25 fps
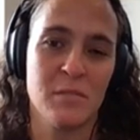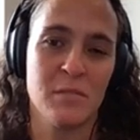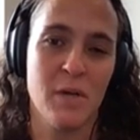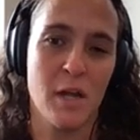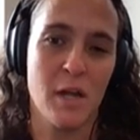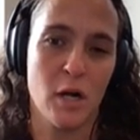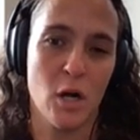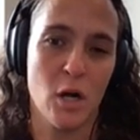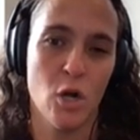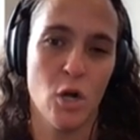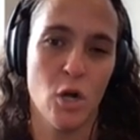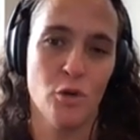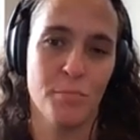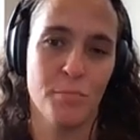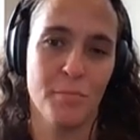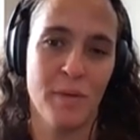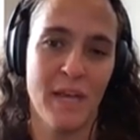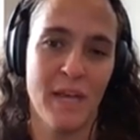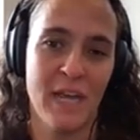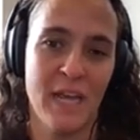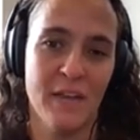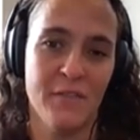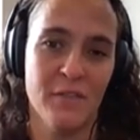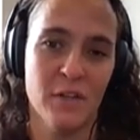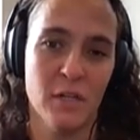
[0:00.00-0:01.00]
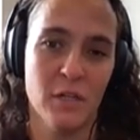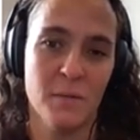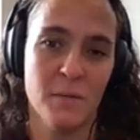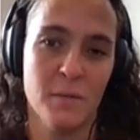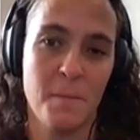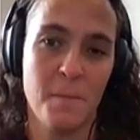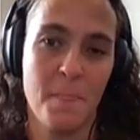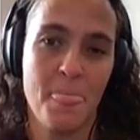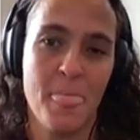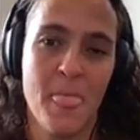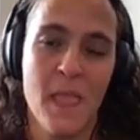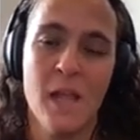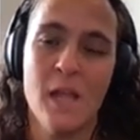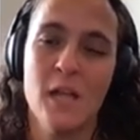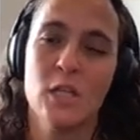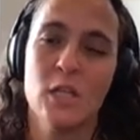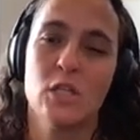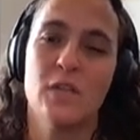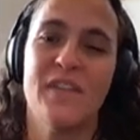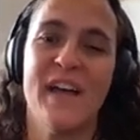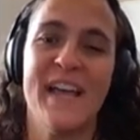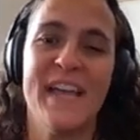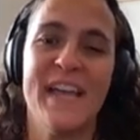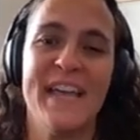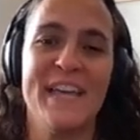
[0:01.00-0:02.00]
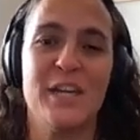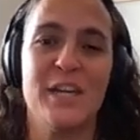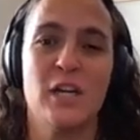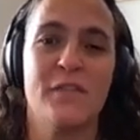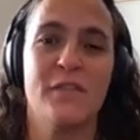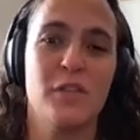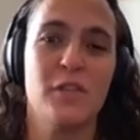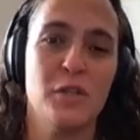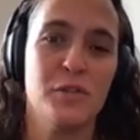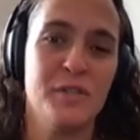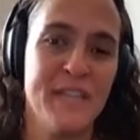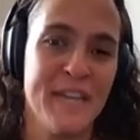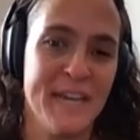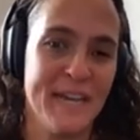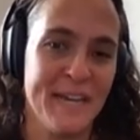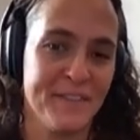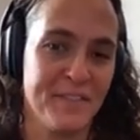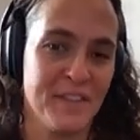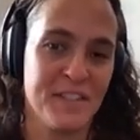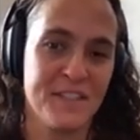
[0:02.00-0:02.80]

about our own behavior. So if I interview Dan,